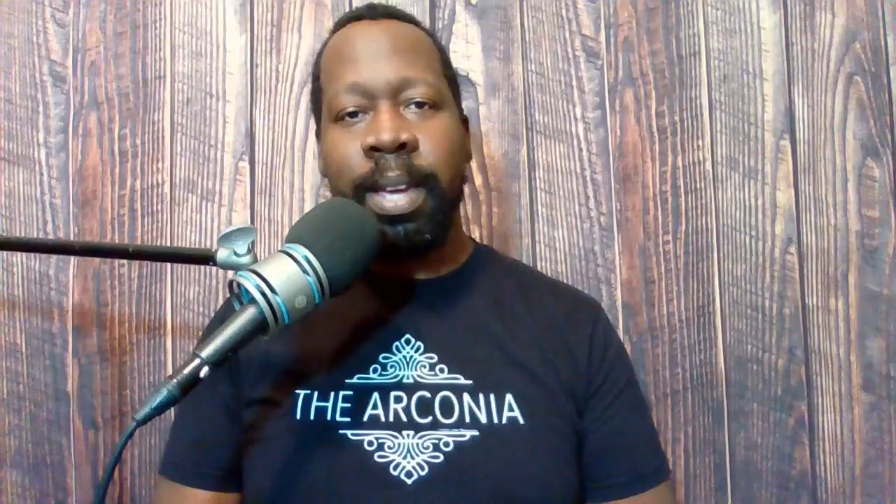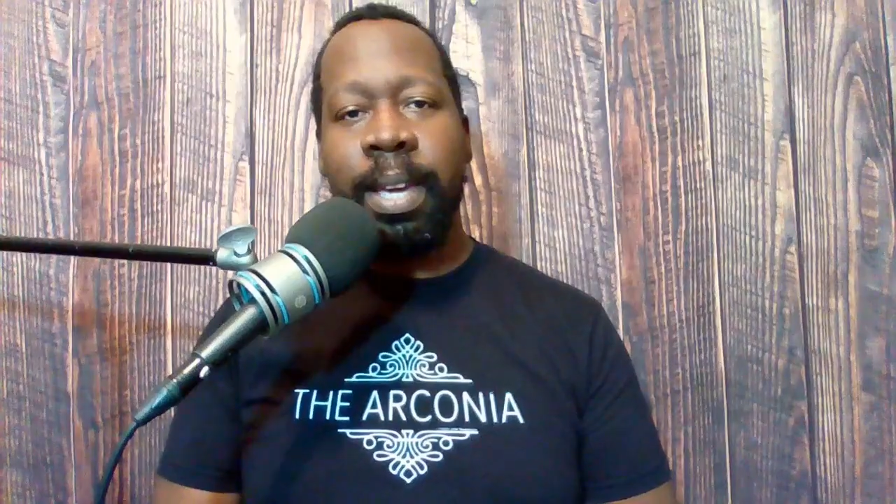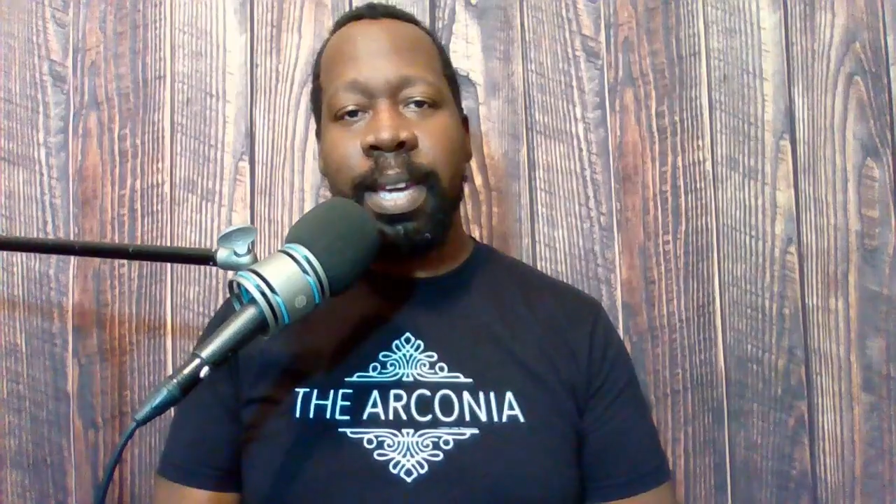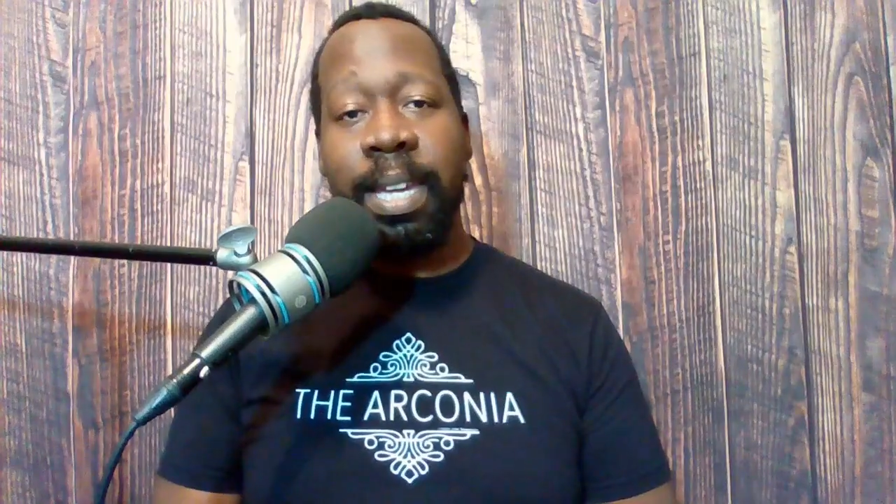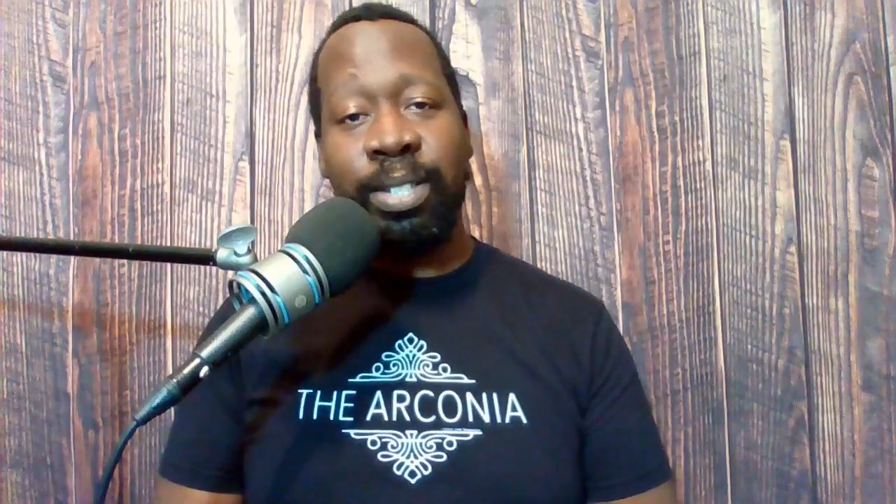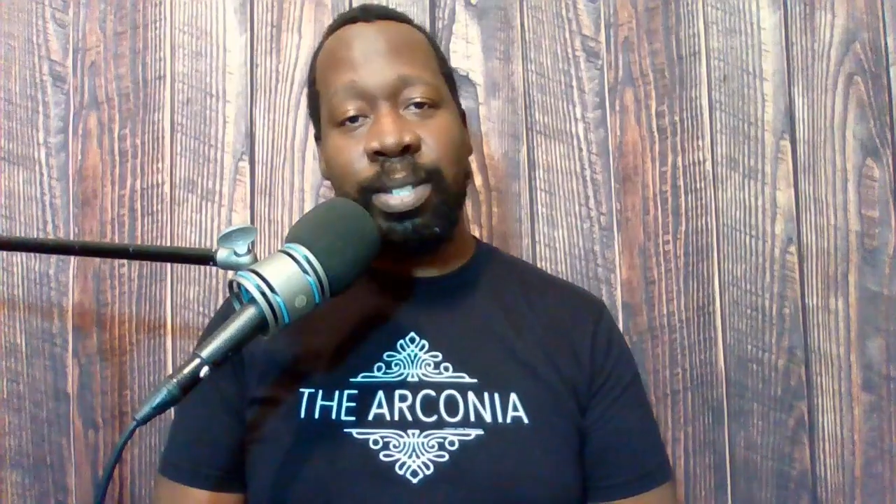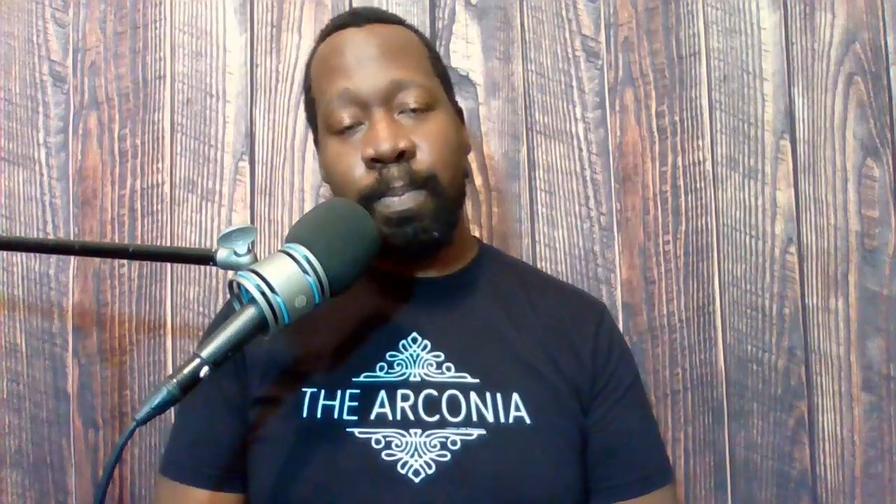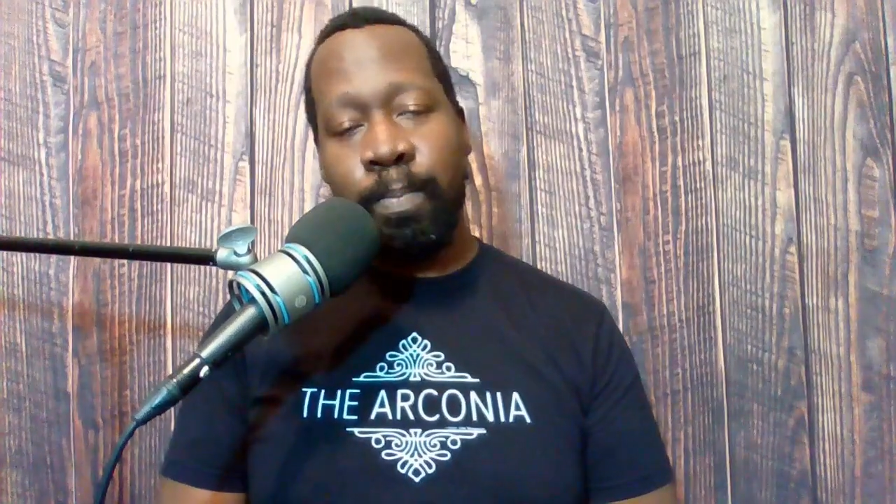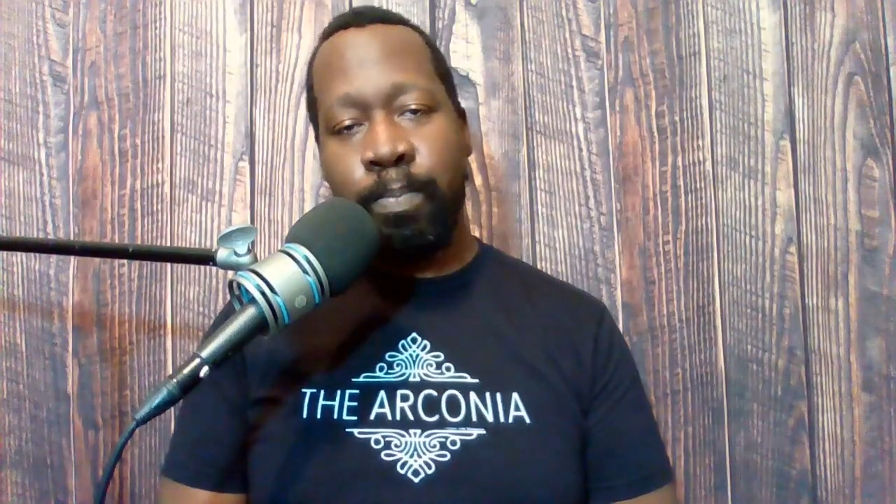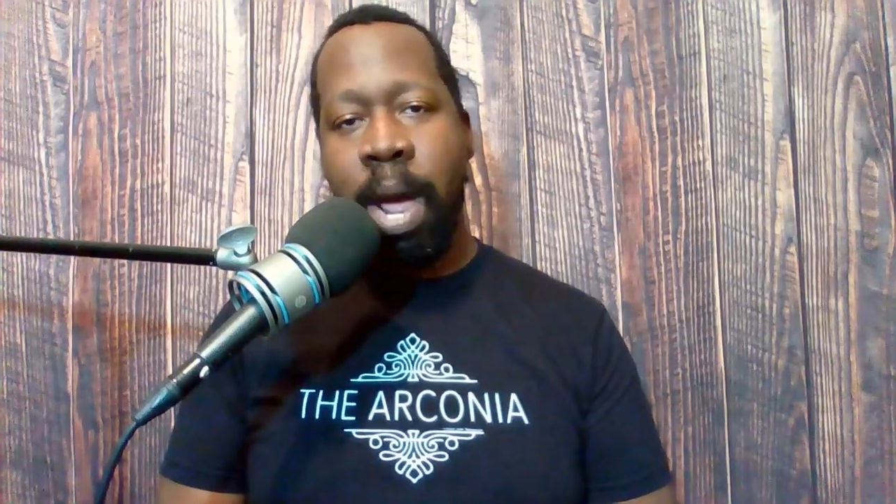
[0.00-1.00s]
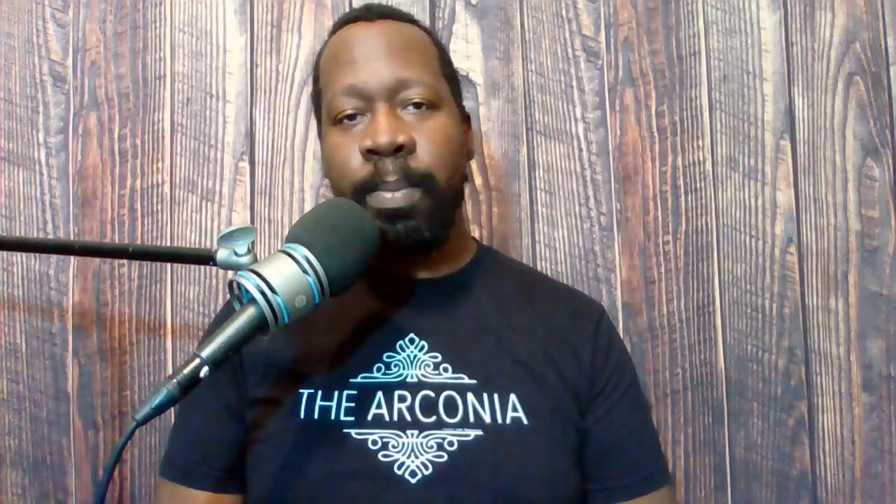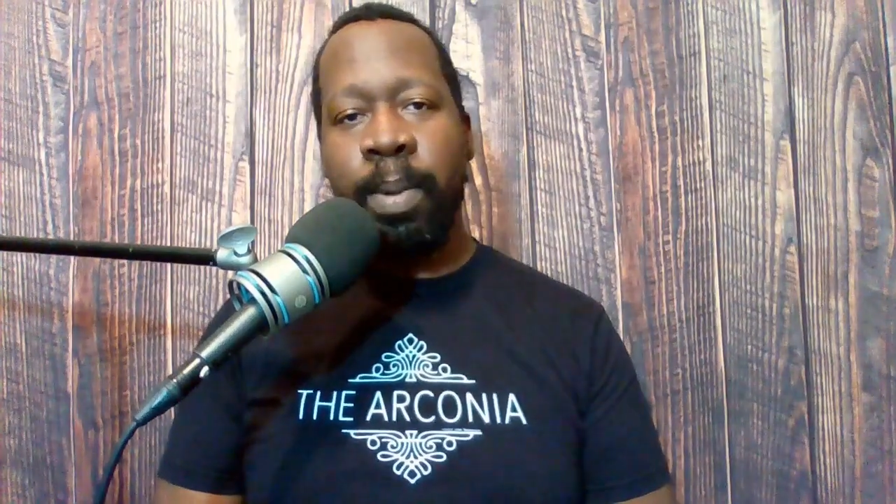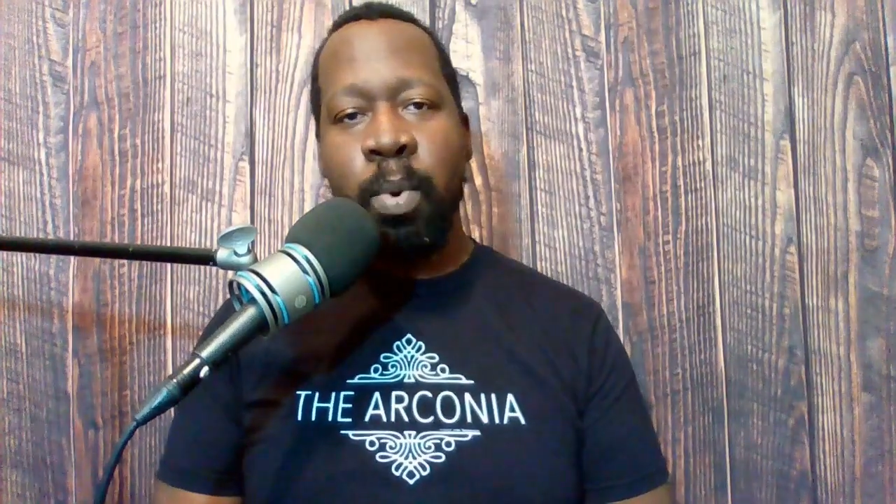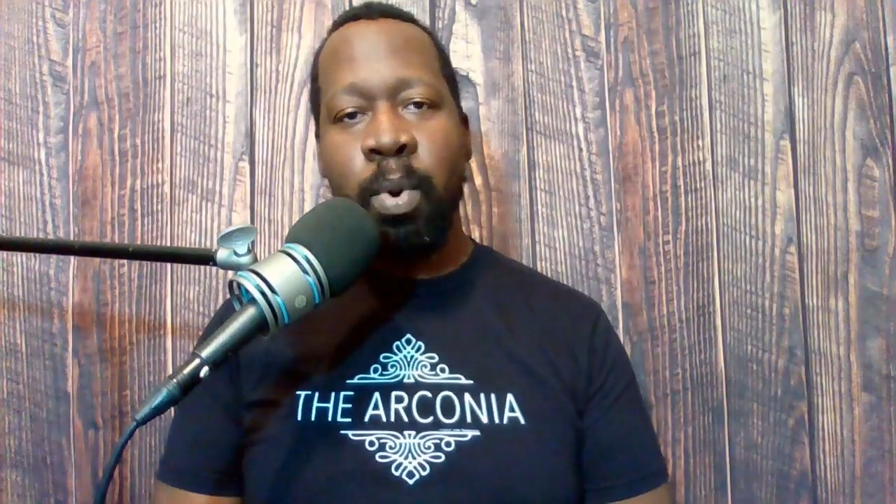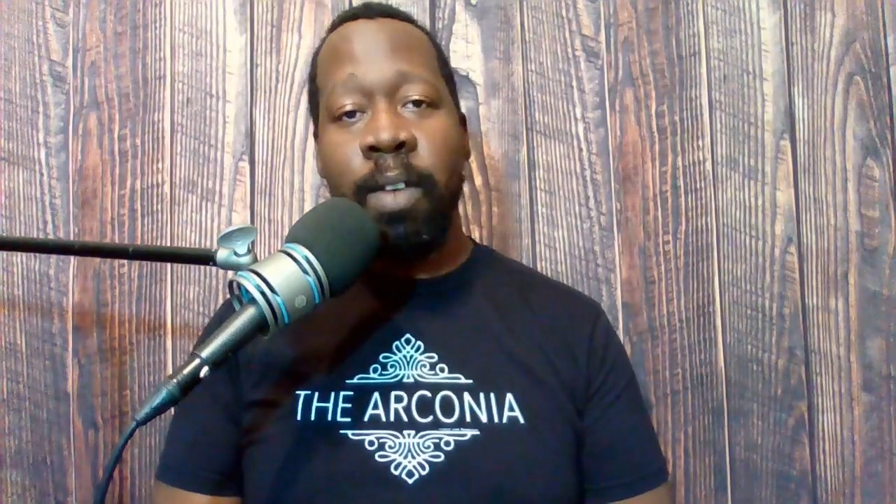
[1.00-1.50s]
He's probably
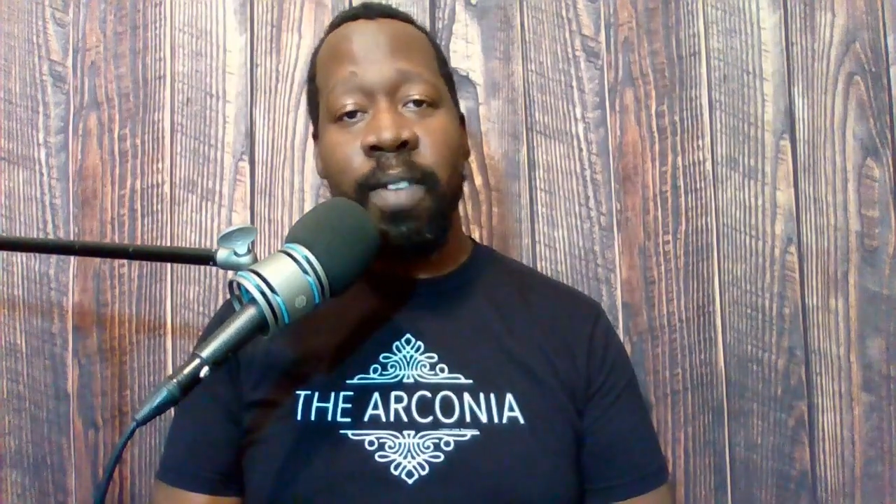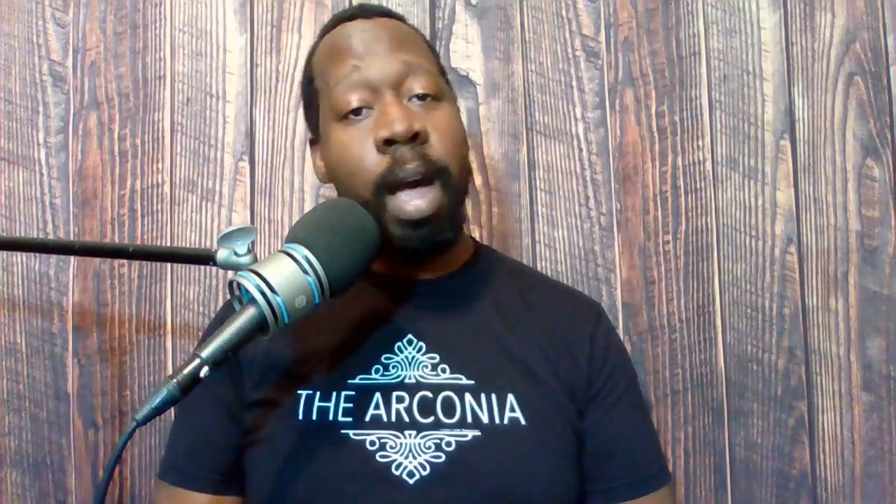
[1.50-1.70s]
more of an